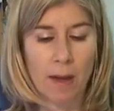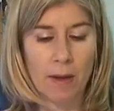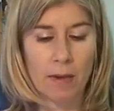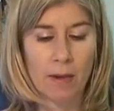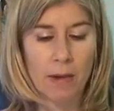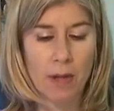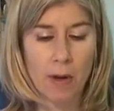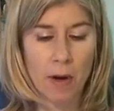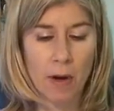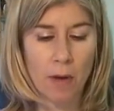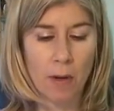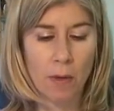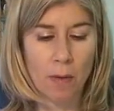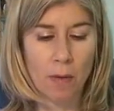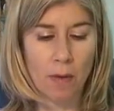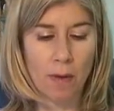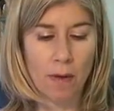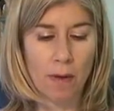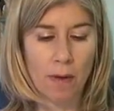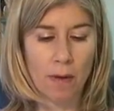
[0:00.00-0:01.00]

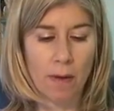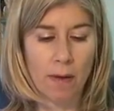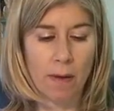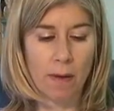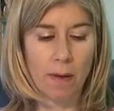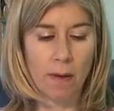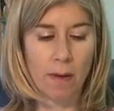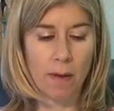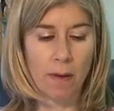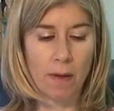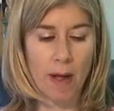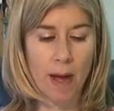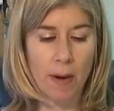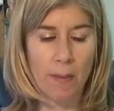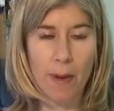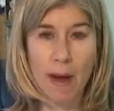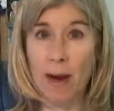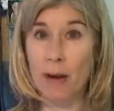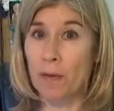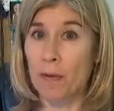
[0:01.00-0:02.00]
So a lot
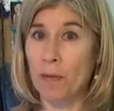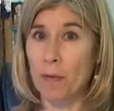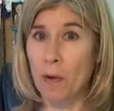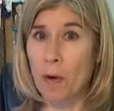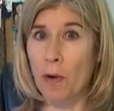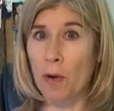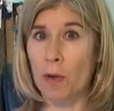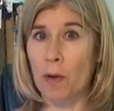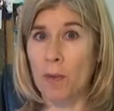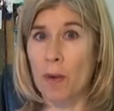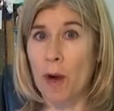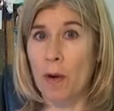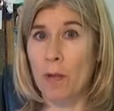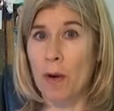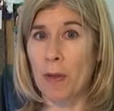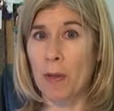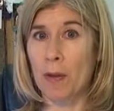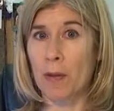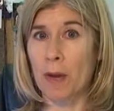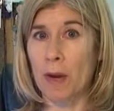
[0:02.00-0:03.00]
of back and forth about
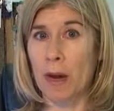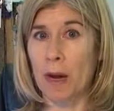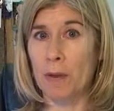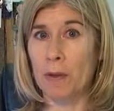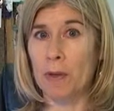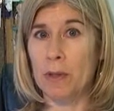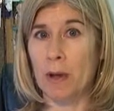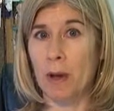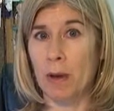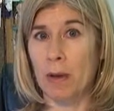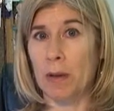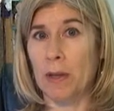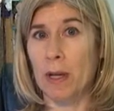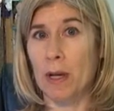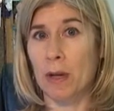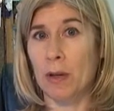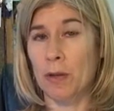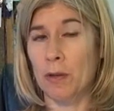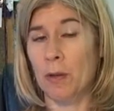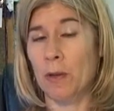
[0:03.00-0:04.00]
whether or not it was
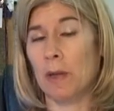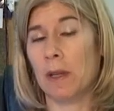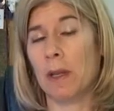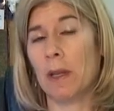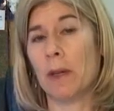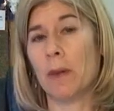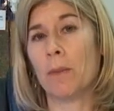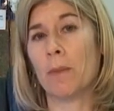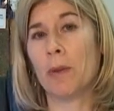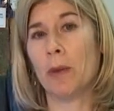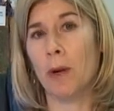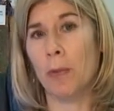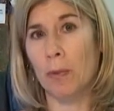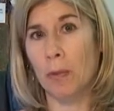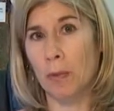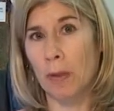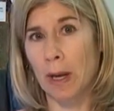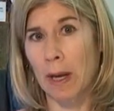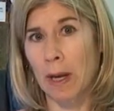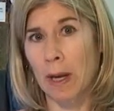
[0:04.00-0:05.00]
architecturally
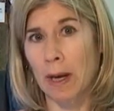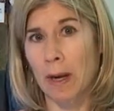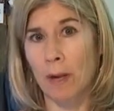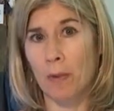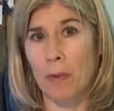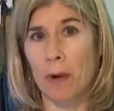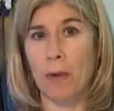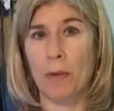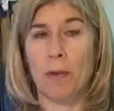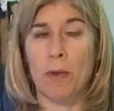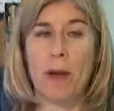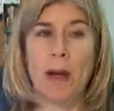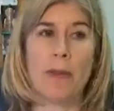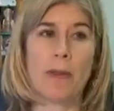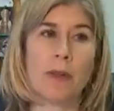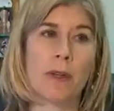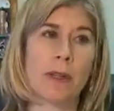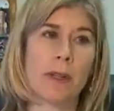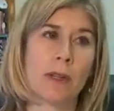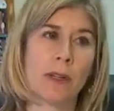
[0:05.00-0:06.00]
appropriate, whether or
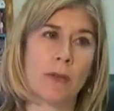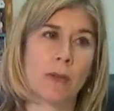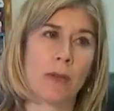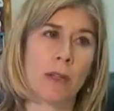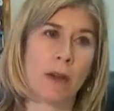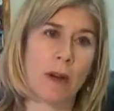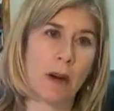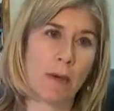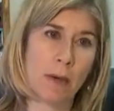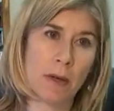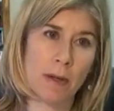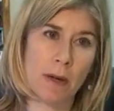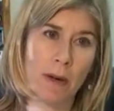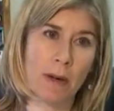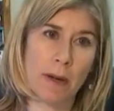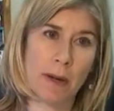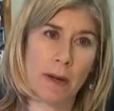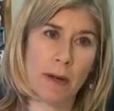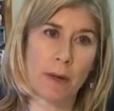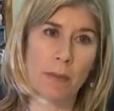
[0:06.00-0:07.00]
not the decision was
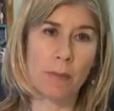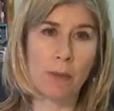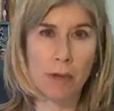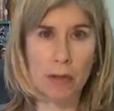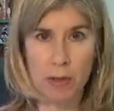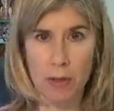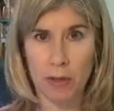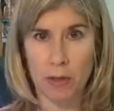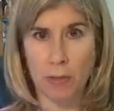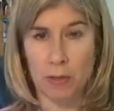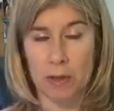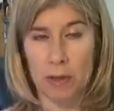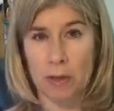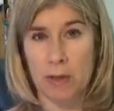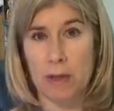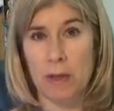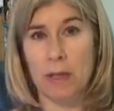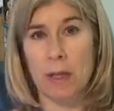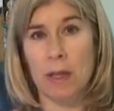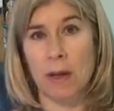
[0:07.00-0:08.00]
arbitrary and capricious, which
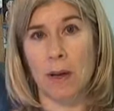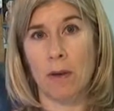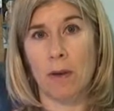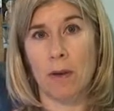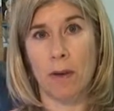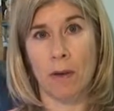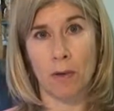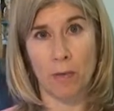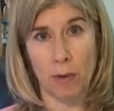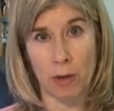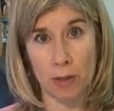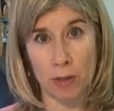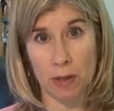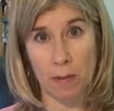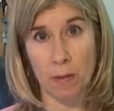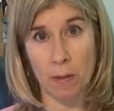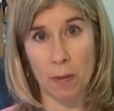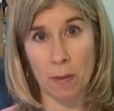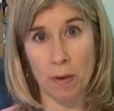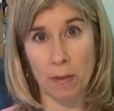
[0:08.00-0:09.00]
is the standard under which
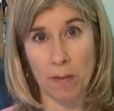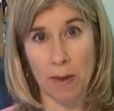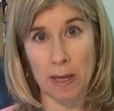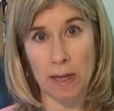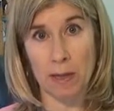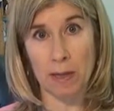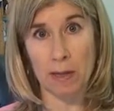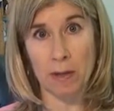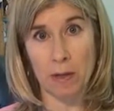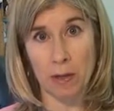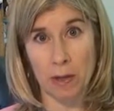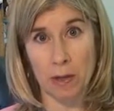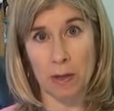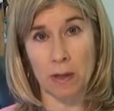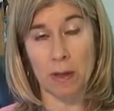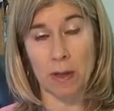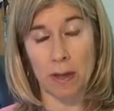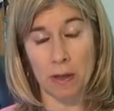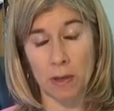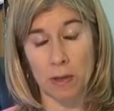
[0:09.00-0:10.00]
the board makes a
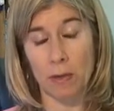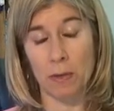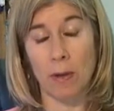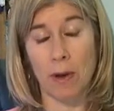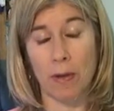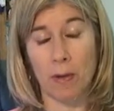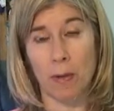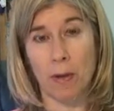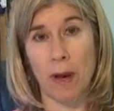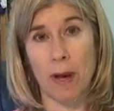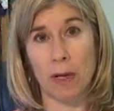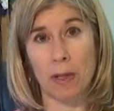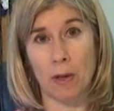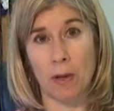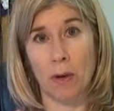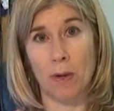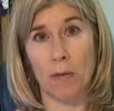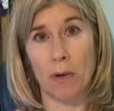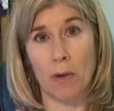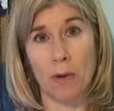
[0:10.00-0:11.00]
decision as to whether or not
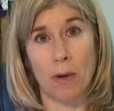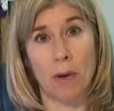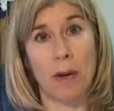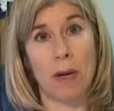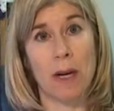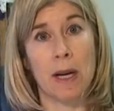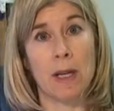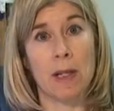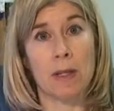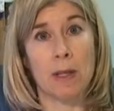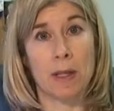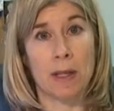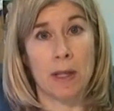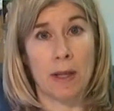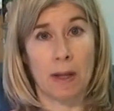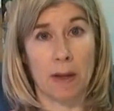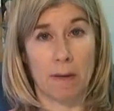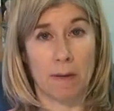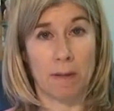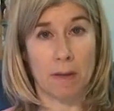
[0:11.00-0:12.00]
to overturn an
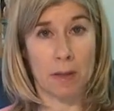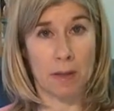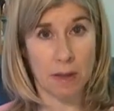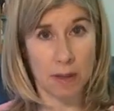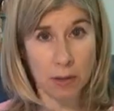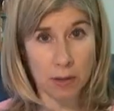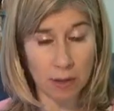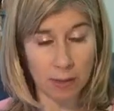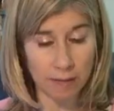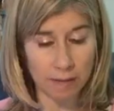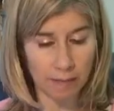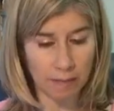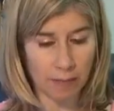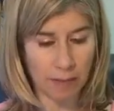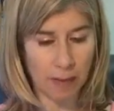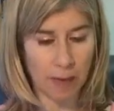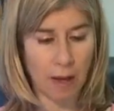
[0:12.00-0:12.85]
HDC decision.